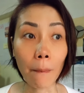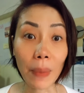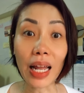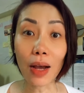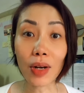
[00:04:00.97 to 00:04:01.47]

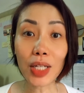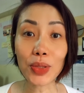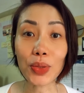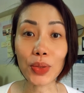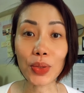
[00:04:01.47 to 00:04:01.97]
But I would like
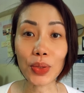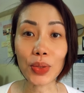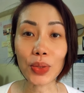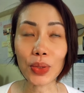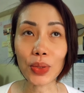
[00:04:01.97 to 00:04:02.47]

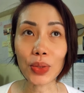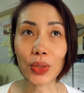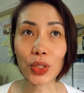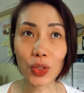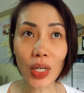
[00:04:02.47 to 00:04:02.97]
to
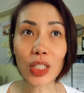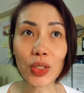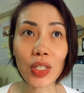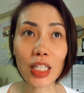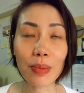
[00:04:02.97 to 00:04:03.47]
stretch
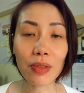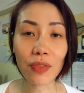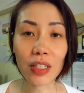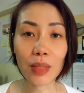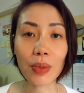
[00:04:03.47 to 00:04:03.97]
you a little bit
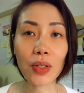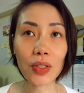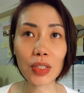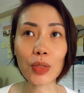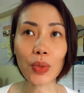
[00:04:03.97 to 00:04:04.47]
further,
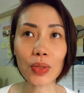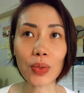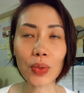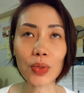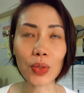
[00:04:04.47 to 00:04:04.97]
because this was
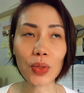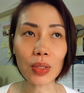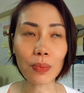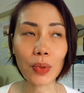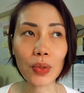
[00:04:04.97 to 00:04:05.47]
also
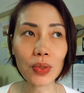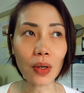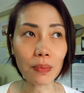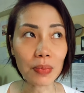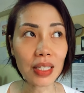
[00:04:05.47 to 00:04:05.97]
imposed
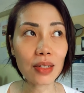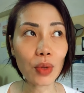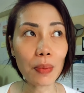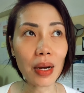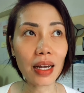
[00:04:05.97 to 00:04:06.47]
on me,
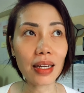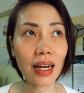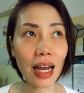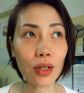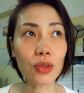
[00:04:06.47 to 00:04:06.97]
whereby
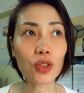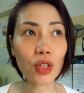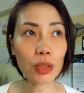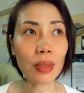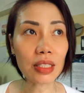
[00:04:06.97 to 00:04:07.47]
I could
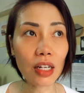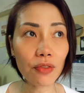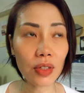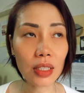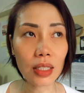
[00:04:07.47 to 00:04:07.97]
stretch myself
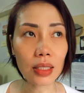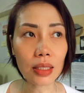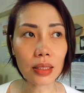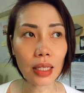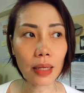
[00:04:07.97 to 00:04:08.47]
further,
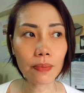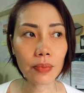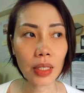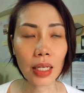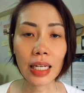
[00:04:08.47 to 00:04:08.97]
is that
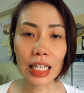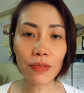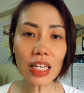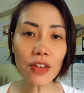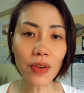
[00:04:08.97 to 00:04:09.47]

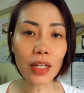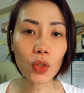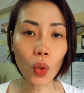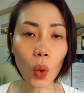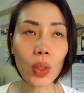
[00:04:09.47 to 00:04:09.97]
even if I
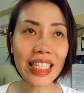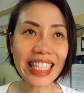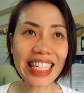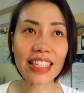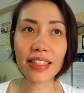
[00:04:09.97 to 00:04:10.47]
don't
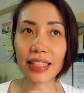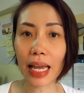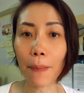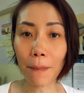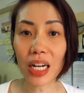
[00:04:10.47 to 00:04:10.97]
need
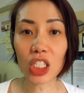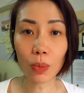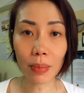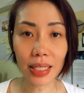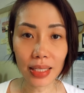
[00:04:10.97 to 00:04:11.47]
that much
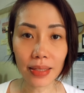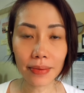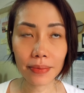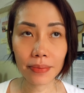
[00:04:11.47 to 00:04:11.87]
money,